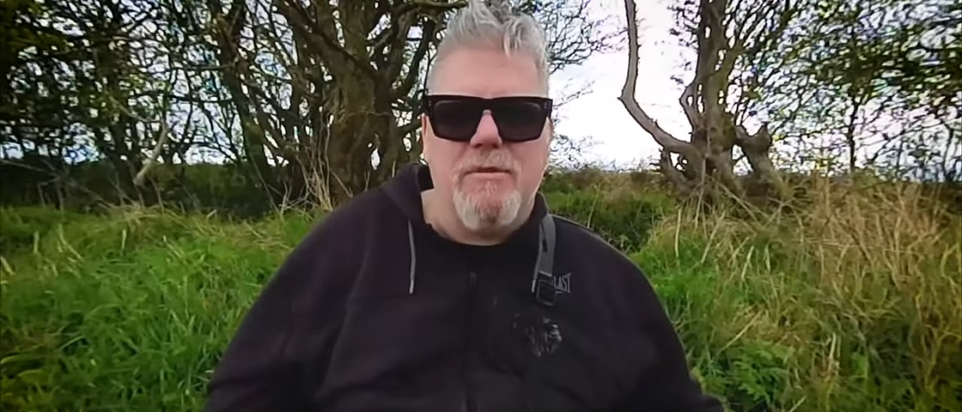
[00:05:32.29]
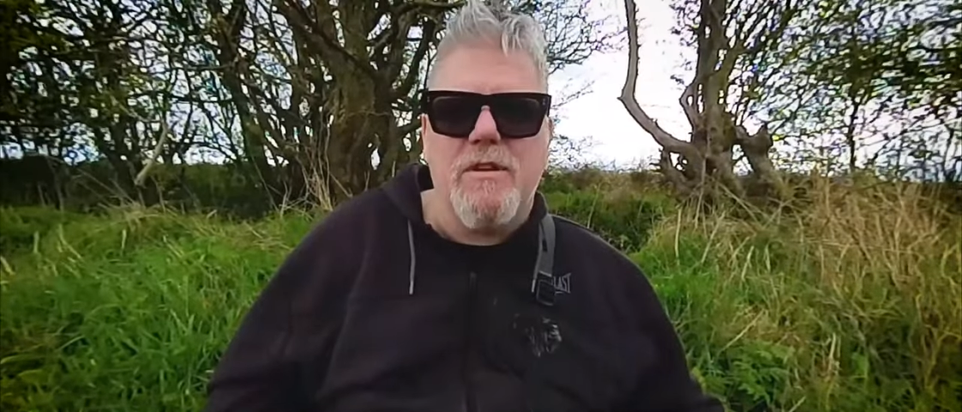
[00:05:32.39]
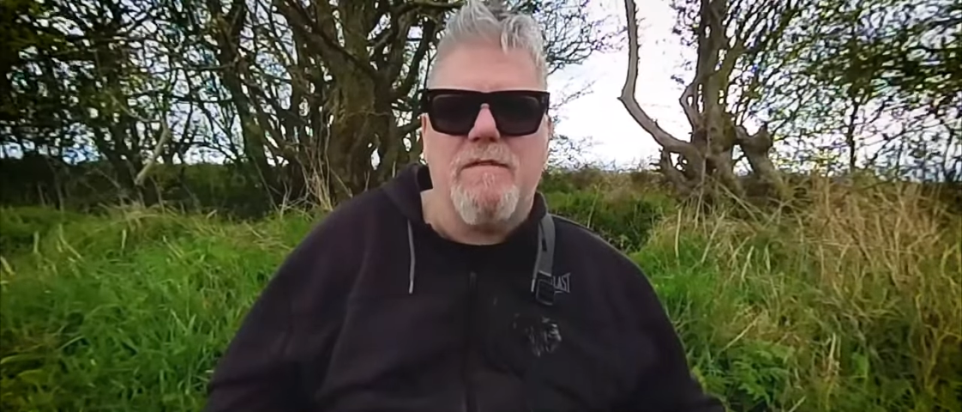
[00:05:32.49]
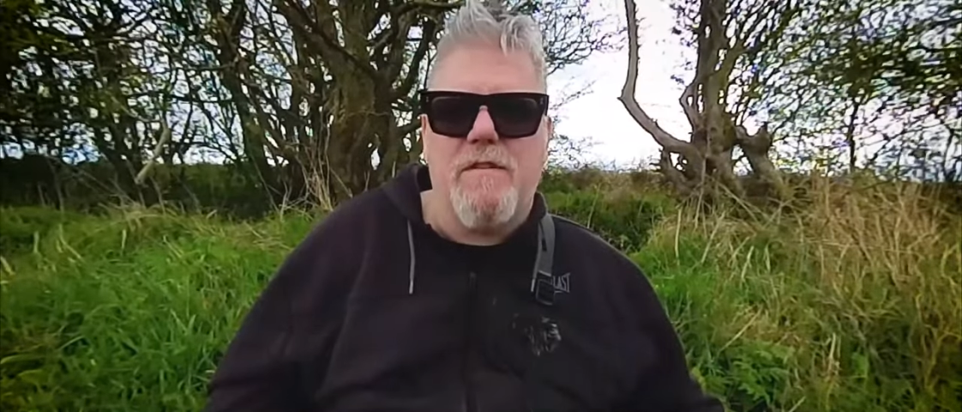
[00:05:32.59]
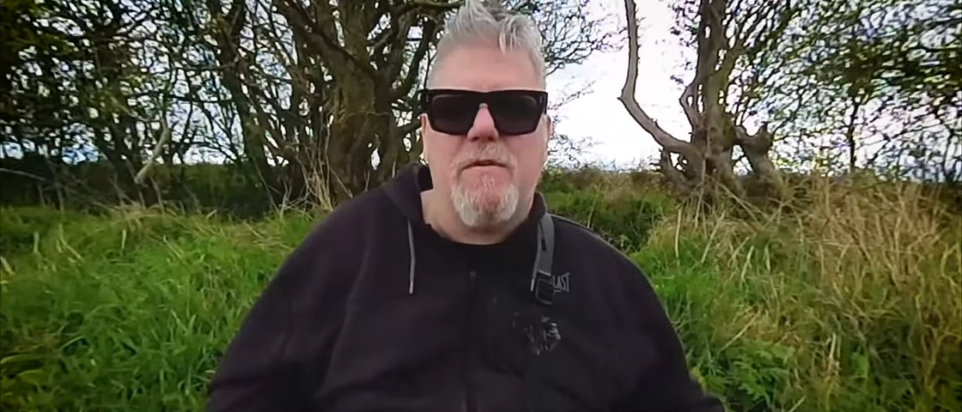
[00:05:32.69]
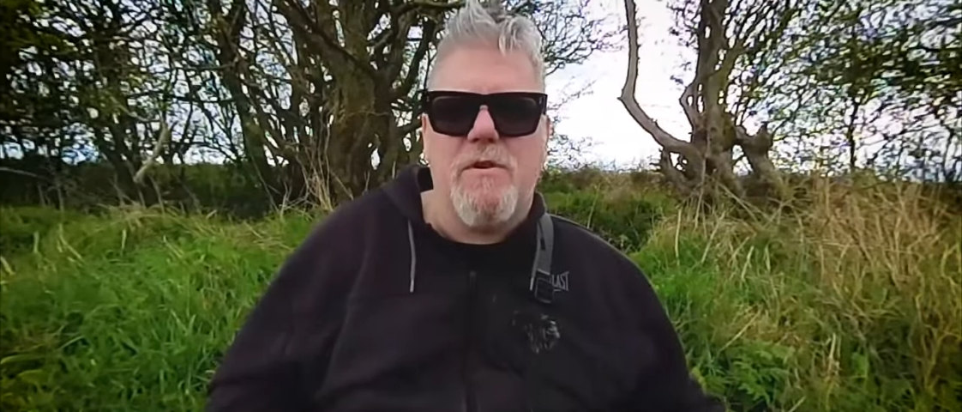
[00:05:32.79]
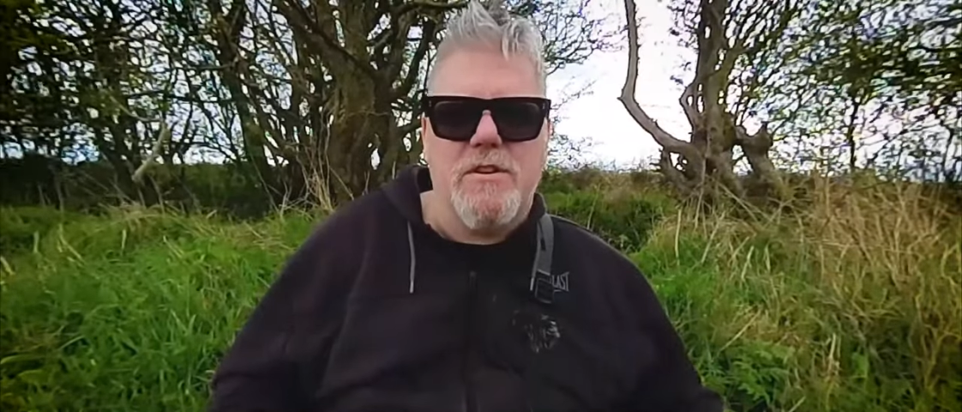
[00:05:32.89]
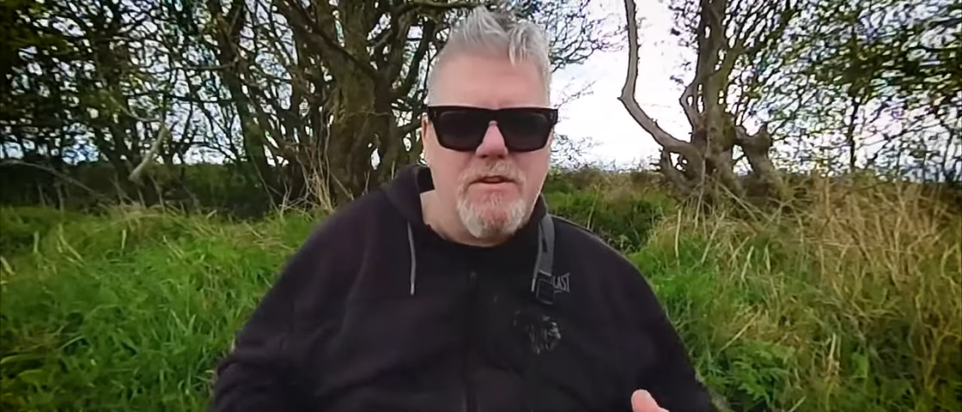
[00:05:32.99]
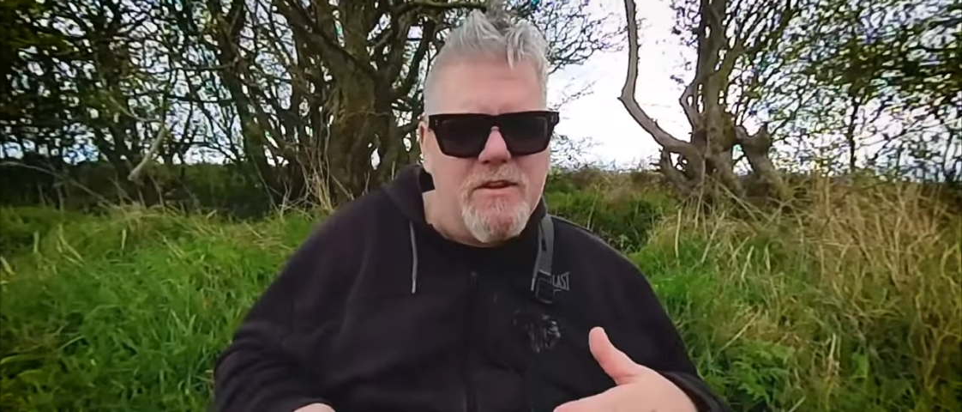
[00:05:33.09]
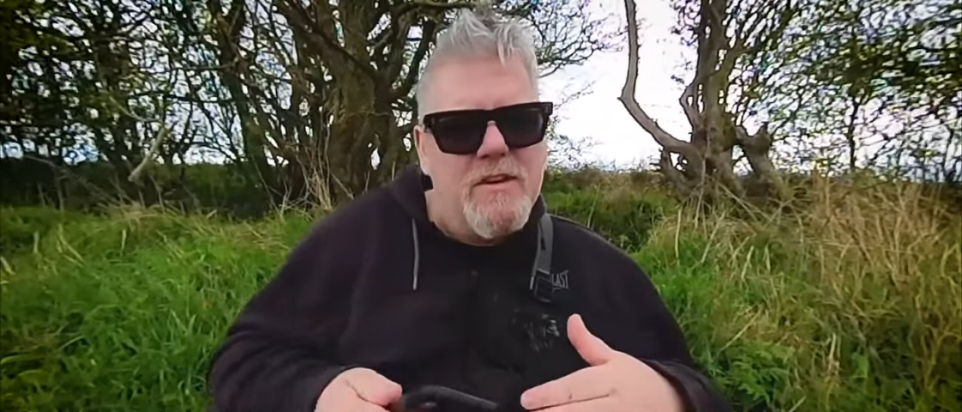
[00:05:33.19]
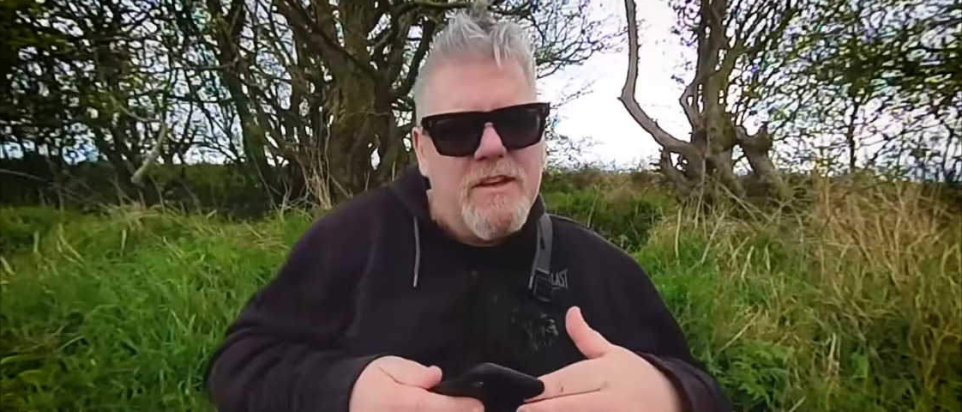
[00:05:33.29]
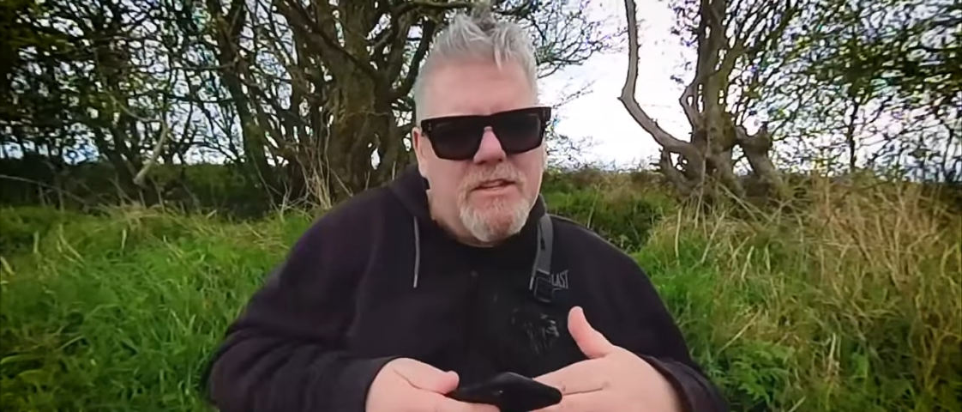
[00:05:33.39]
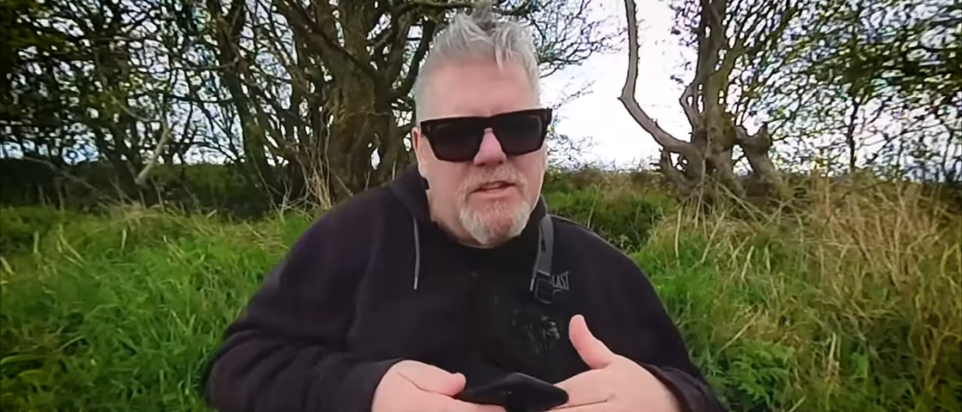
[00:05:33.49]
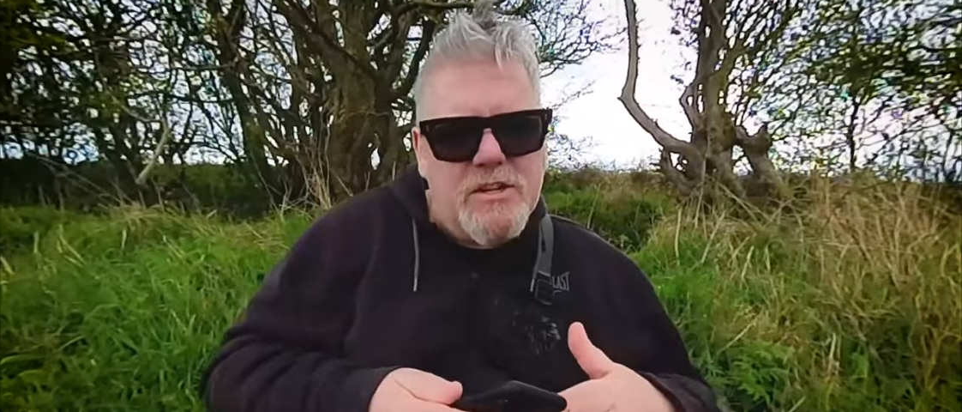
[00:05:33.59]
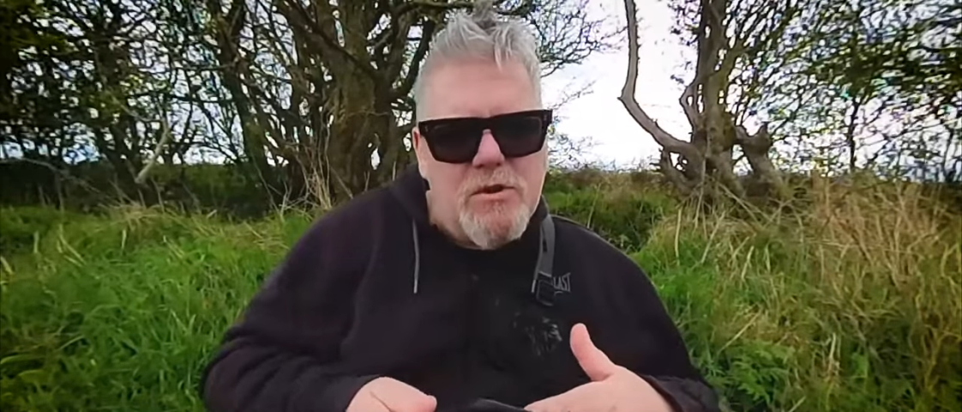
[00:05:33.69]
I'm looking forward to
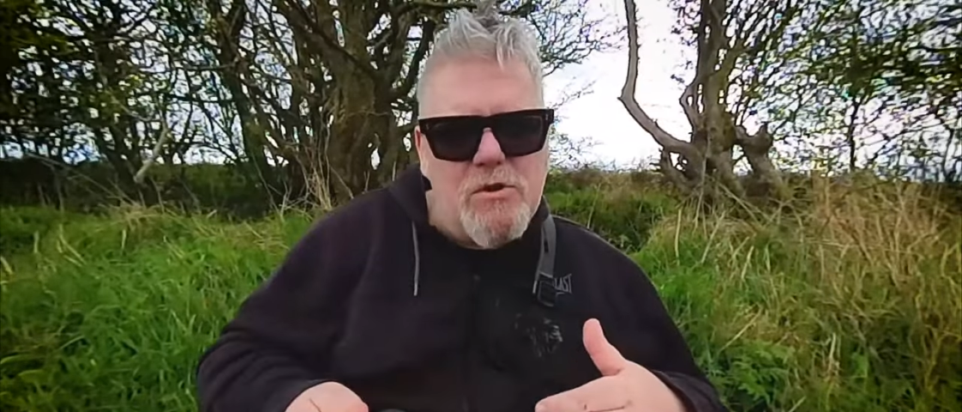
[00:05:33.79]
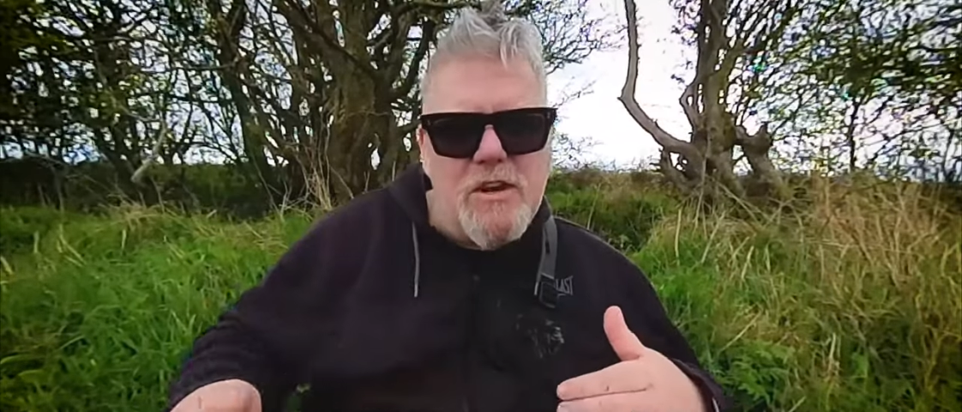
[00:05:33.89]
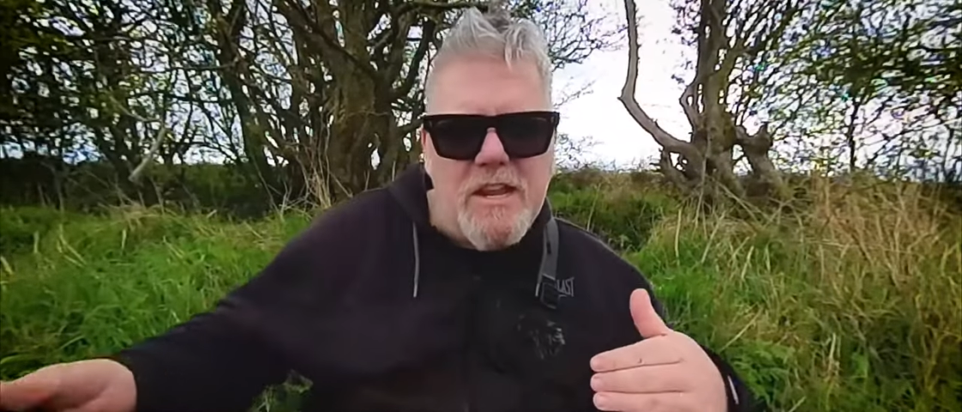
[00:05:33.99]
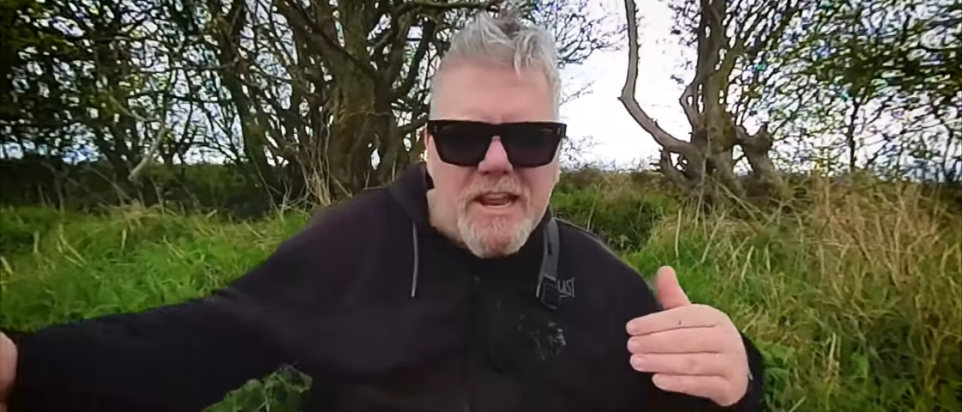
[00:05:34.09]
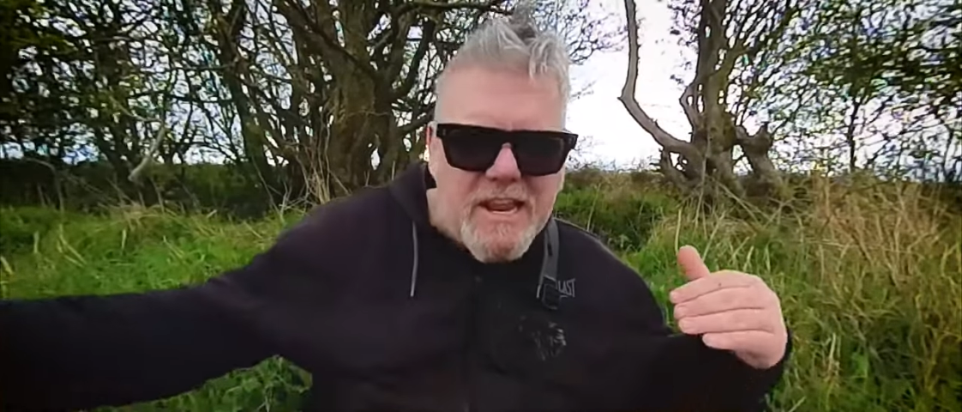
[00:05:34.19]
slowly